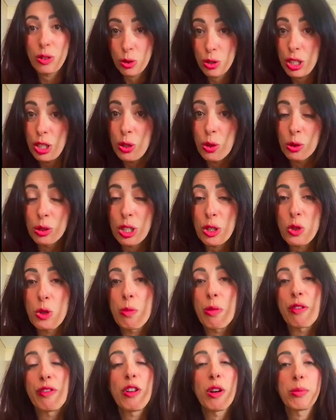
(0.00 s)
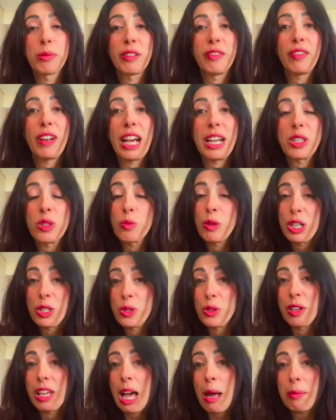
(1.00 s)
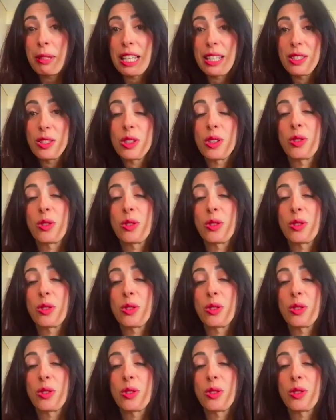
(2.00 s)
in order to perform the flights were two captains.